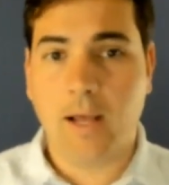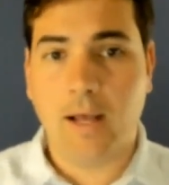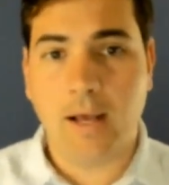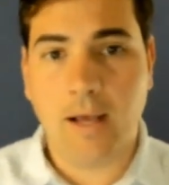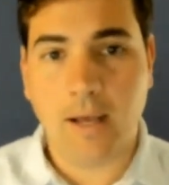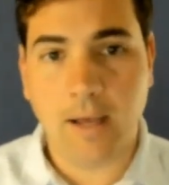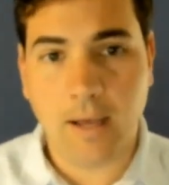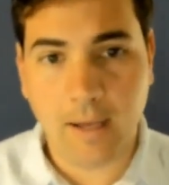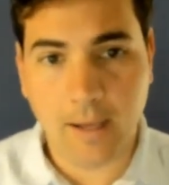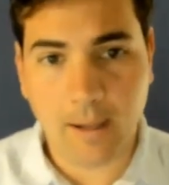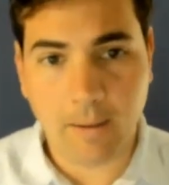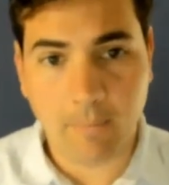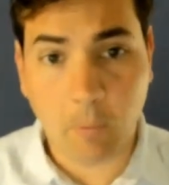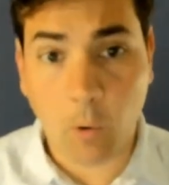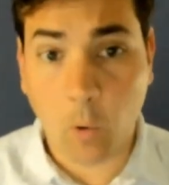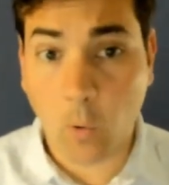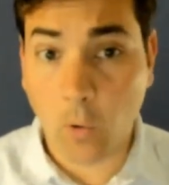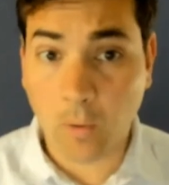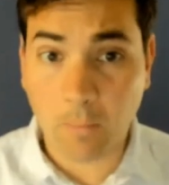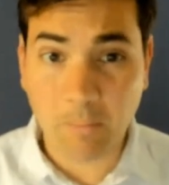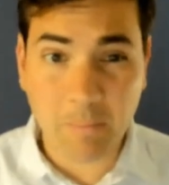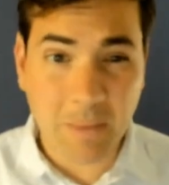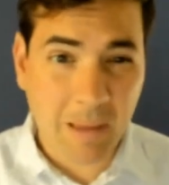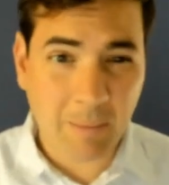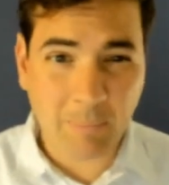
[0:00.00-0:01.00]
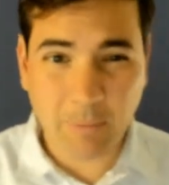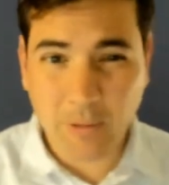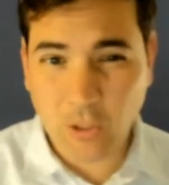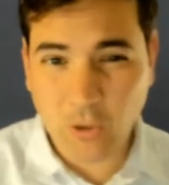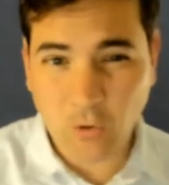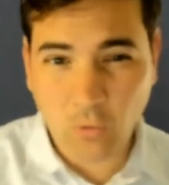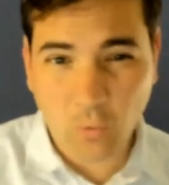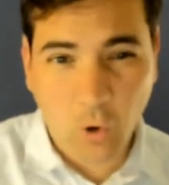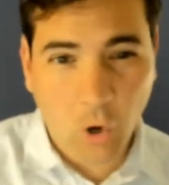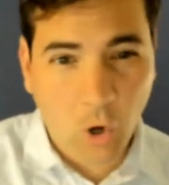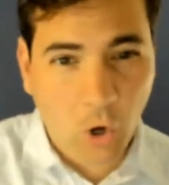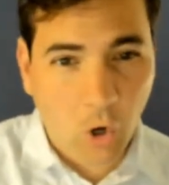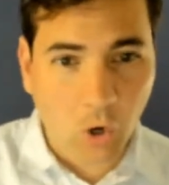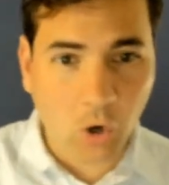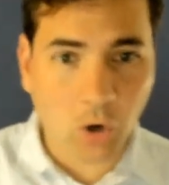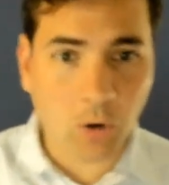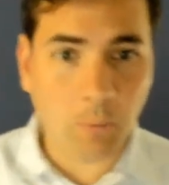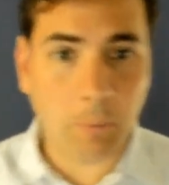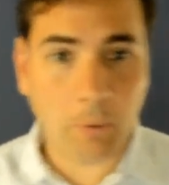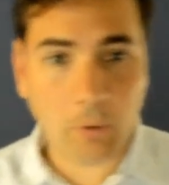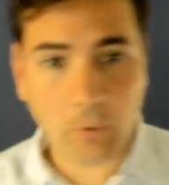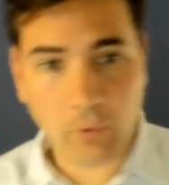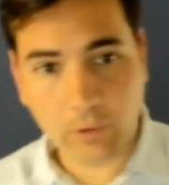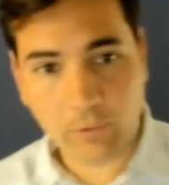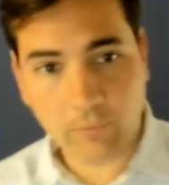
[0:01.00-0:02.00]
Or maybe you are
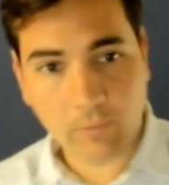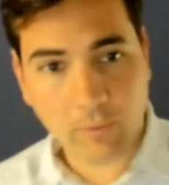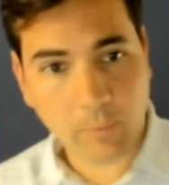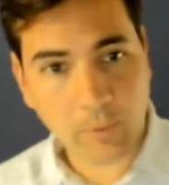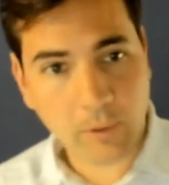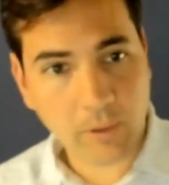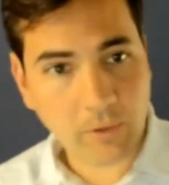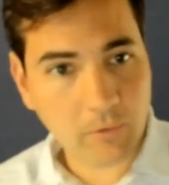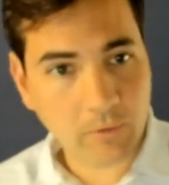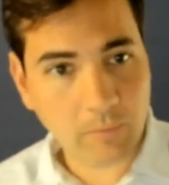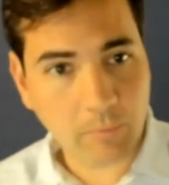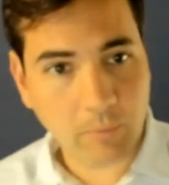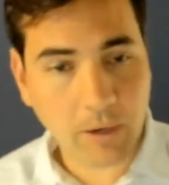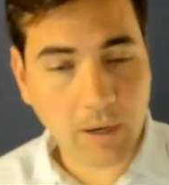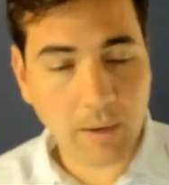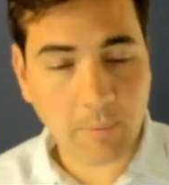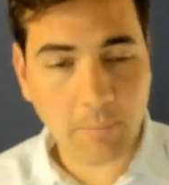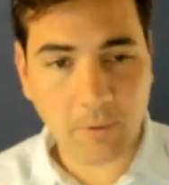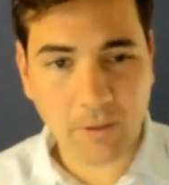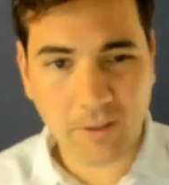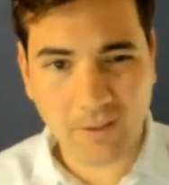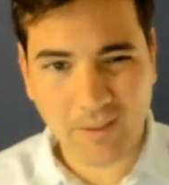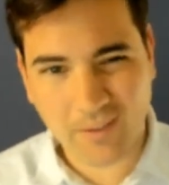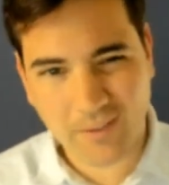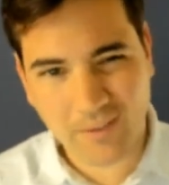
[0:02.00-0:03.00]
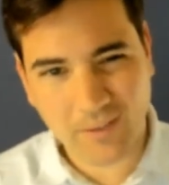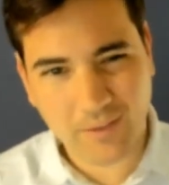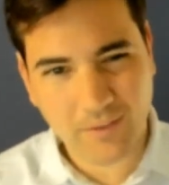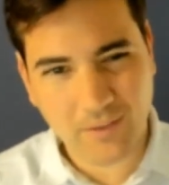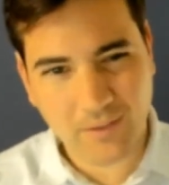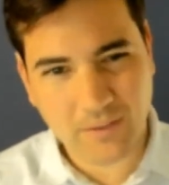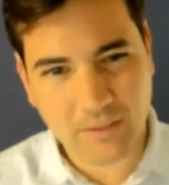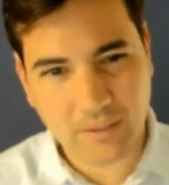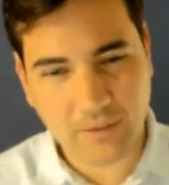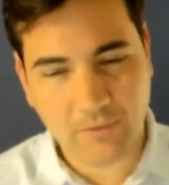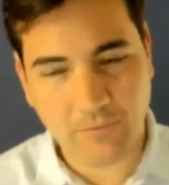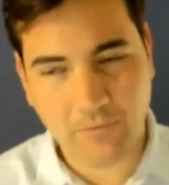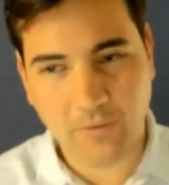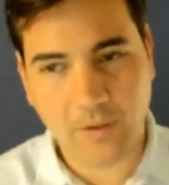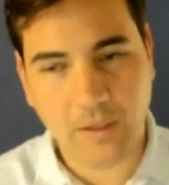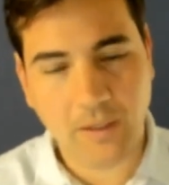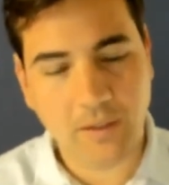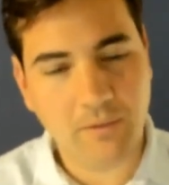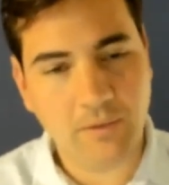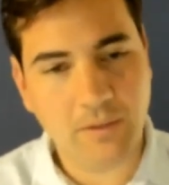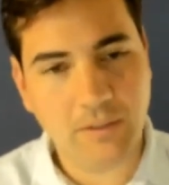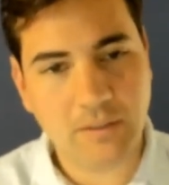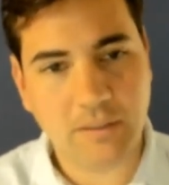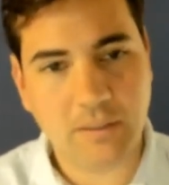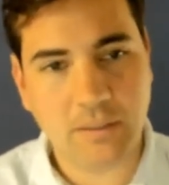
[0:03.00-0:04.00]
pulling from another property. I think this could fit
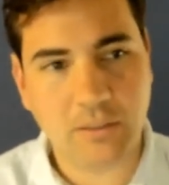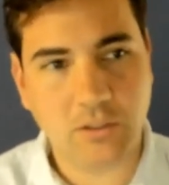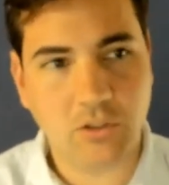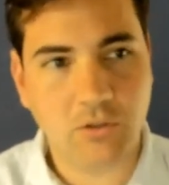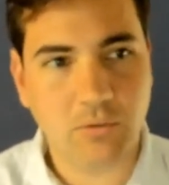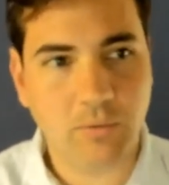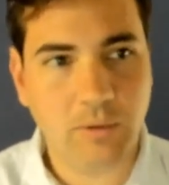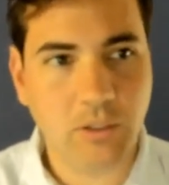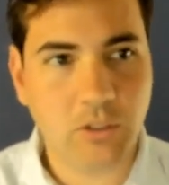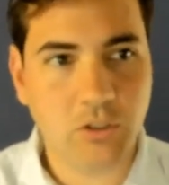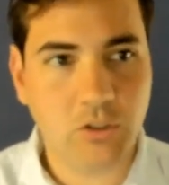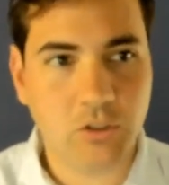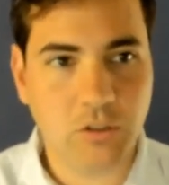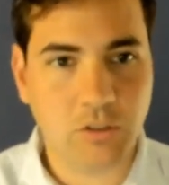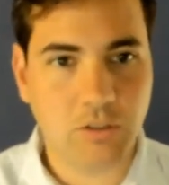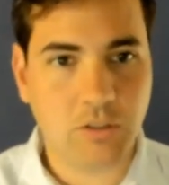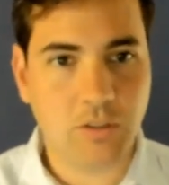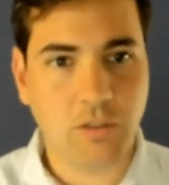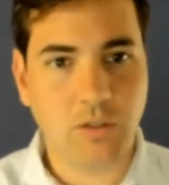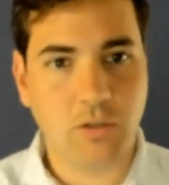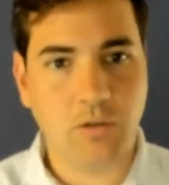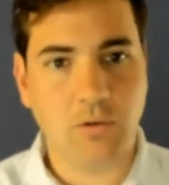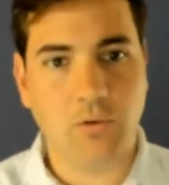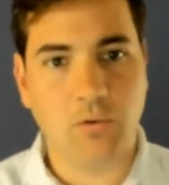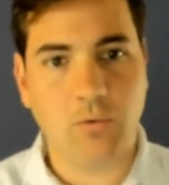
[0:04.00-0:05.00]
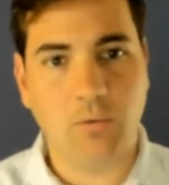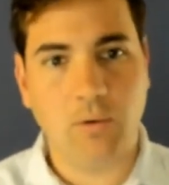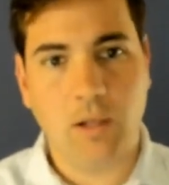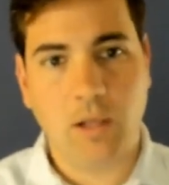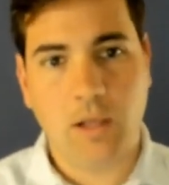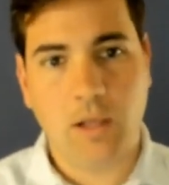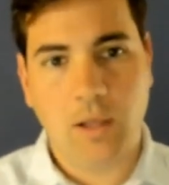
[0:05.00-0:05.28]
in this situation too.